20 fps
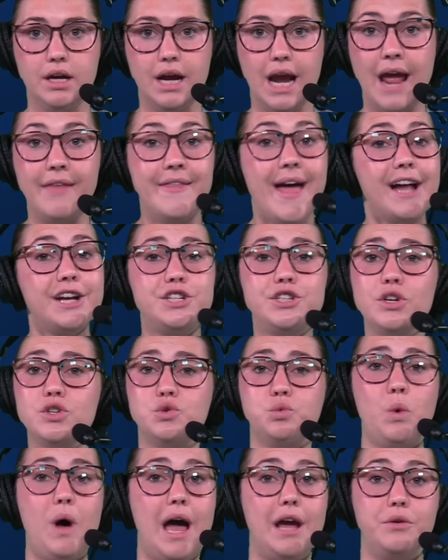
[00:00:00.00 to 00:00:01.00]
And that's
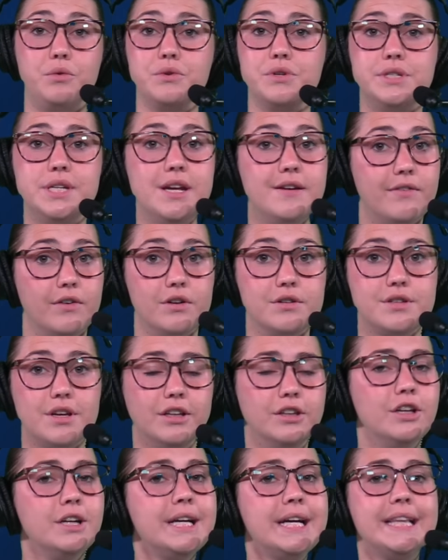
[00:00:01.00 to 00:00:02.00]
just wide receivers.
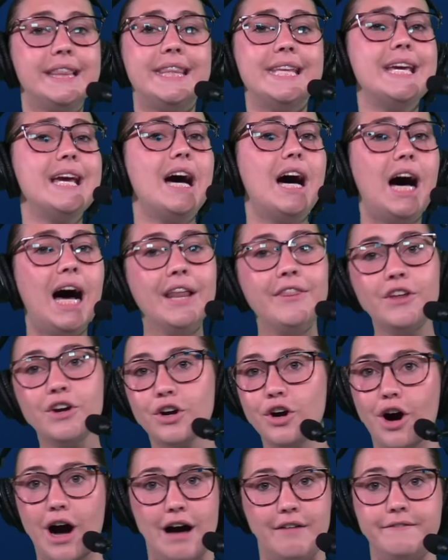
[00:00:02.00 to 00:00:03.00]
Look at the other
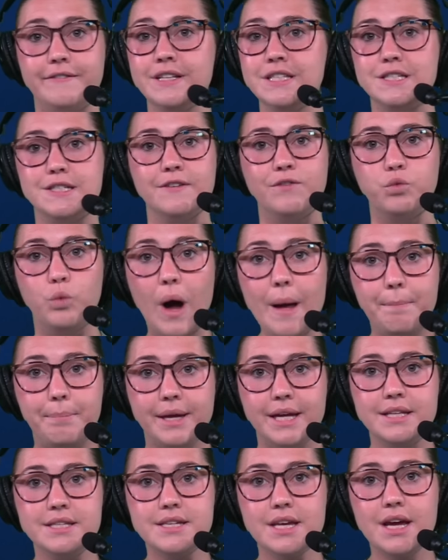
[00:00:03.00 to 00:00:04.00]
offensive
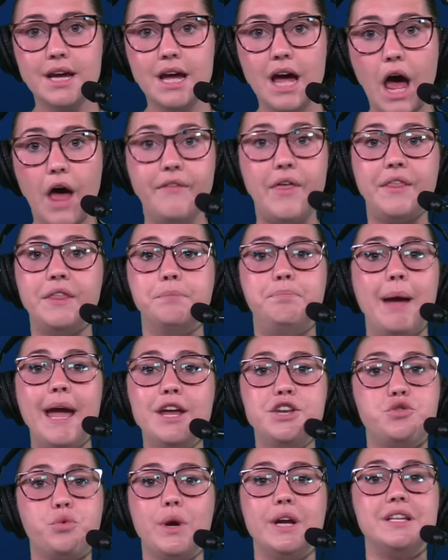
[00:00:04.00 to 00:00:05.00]
weapons that the
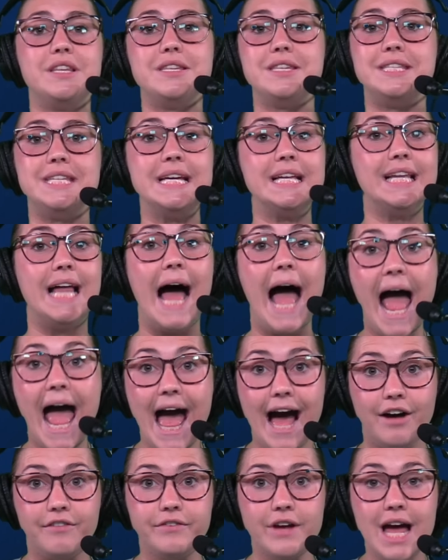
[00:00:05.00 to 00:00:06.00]
Patriots still
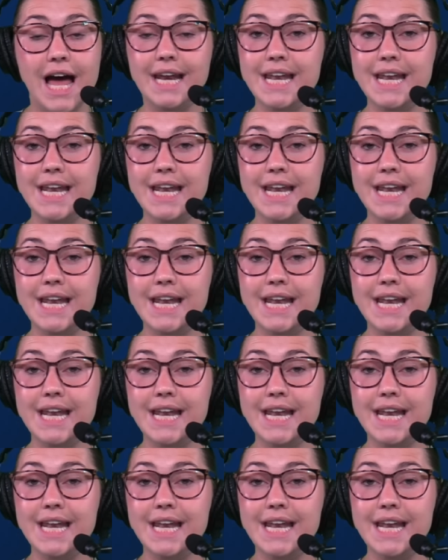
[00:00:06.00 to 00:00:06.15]
have,